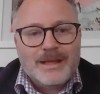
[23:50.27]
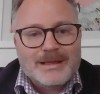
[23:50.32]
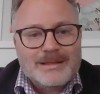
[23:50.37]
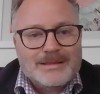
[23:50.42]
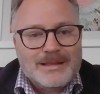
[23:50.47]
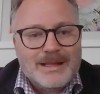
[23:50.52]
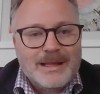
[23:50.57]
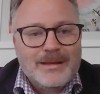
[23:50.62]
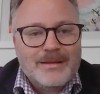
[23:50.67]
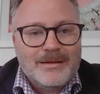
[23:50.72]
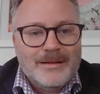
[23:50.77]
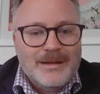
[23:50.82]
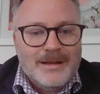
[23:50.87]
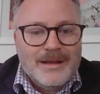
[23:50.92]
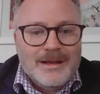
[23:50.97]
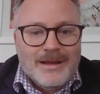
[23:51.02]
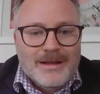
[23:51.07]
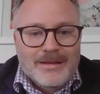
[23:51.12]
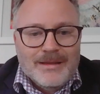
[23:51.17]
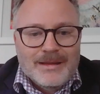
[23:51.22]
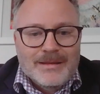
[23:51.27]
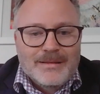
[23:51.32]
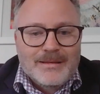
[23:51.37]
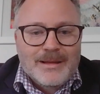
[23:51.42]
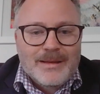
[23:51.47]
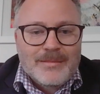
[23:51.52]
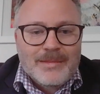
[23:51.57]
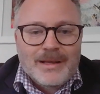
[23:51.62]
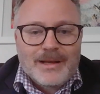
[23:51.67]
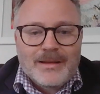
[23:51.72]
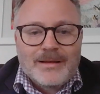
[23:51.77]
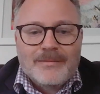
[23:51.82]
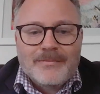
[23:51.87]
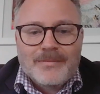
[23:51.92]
they stay better.